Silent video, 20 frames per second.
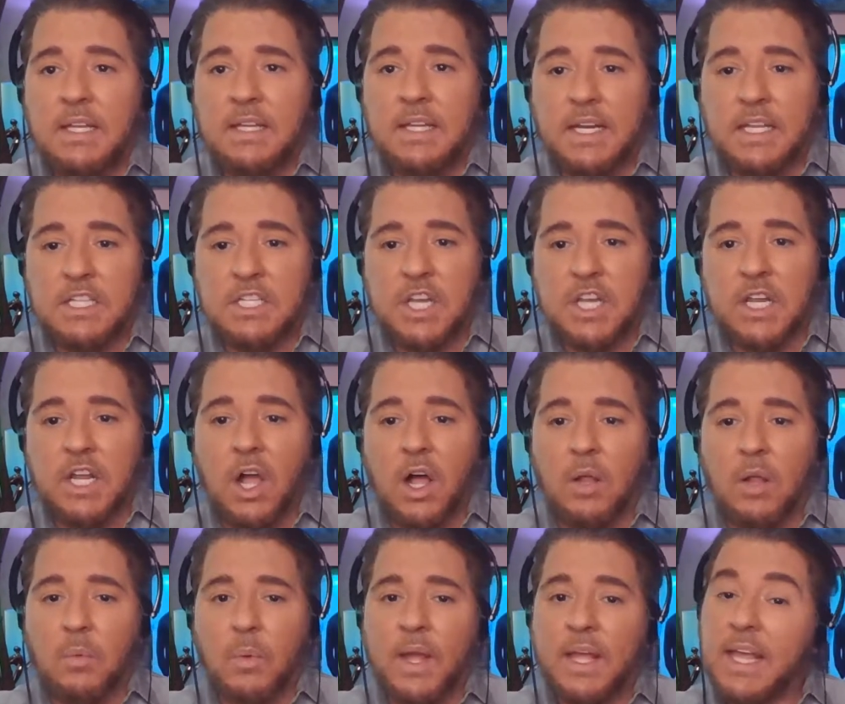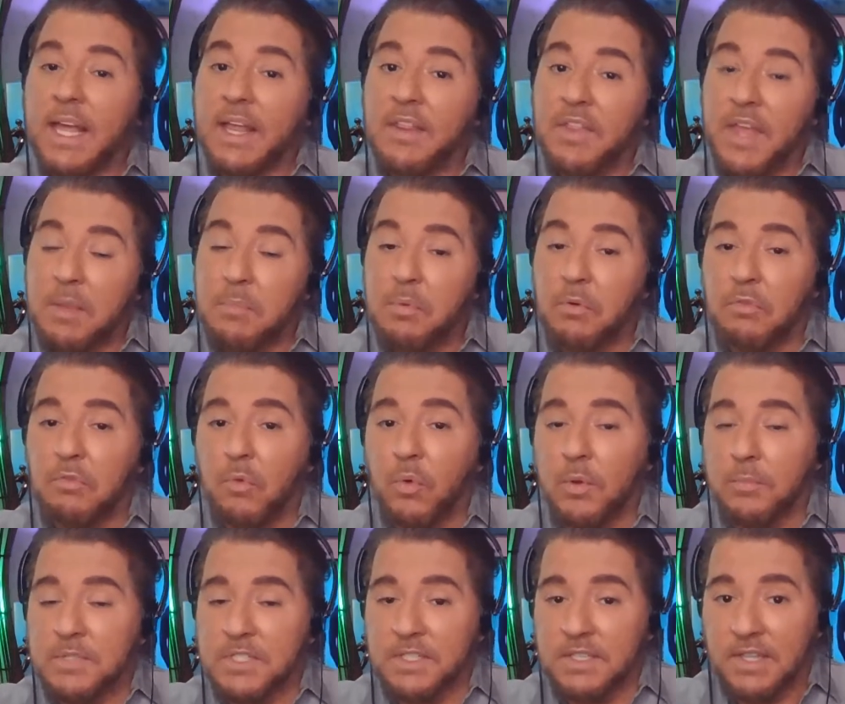Lady Jean Galway, and they
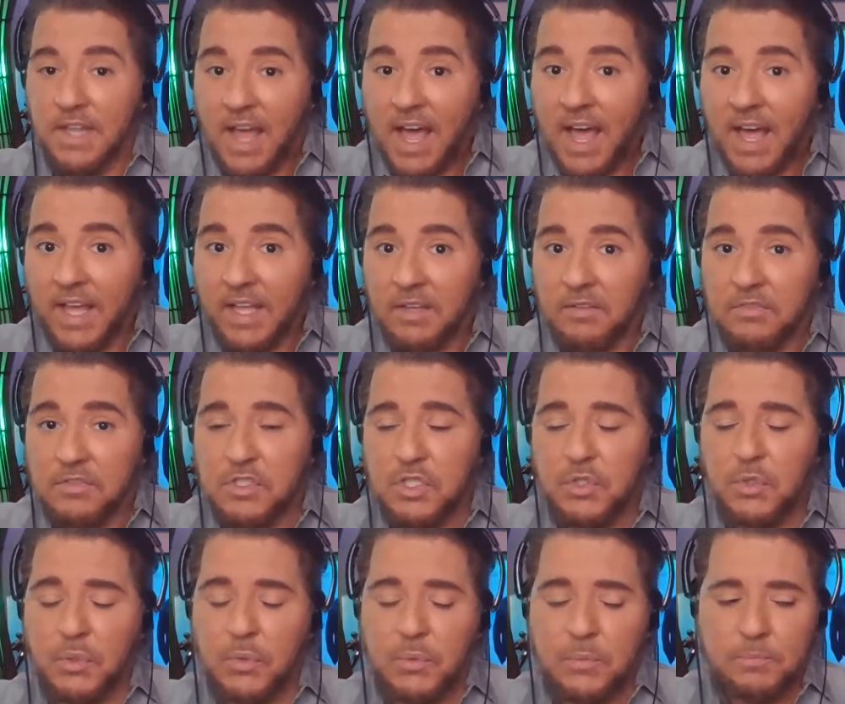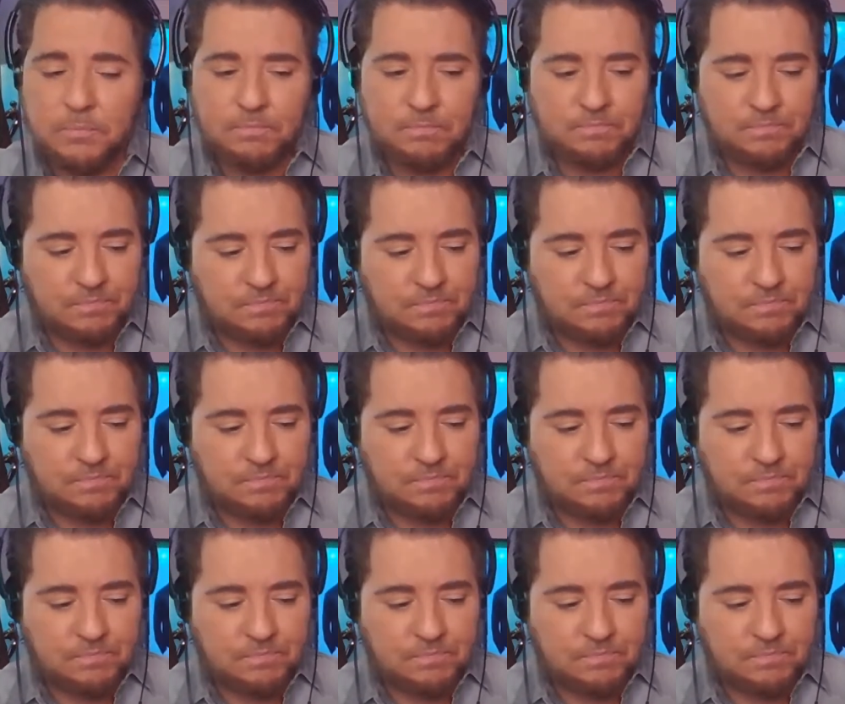performed live too.